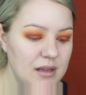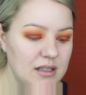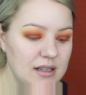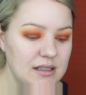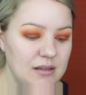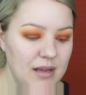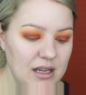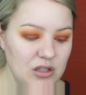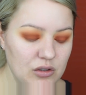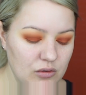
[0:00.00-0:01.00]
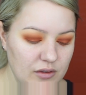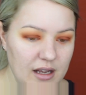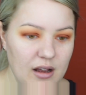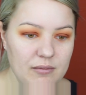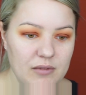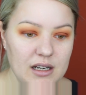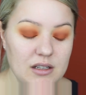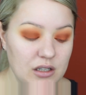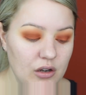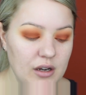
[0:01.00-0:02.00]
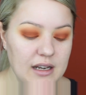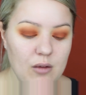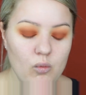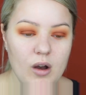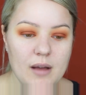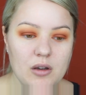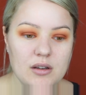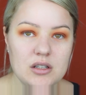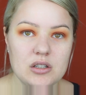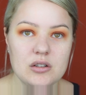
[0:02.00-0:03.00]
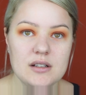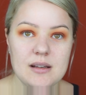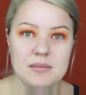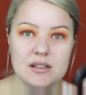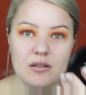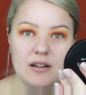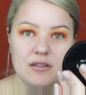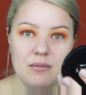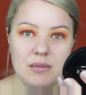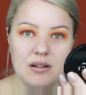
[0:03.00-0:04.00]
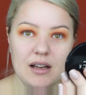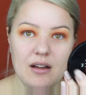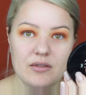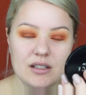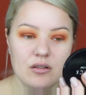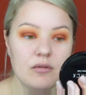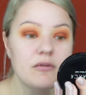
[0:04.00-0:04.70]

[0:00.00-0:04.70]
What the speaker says: just to make sure that I'm ready to go. Now what I'm going to do is, I'm sorry if the mirror covers or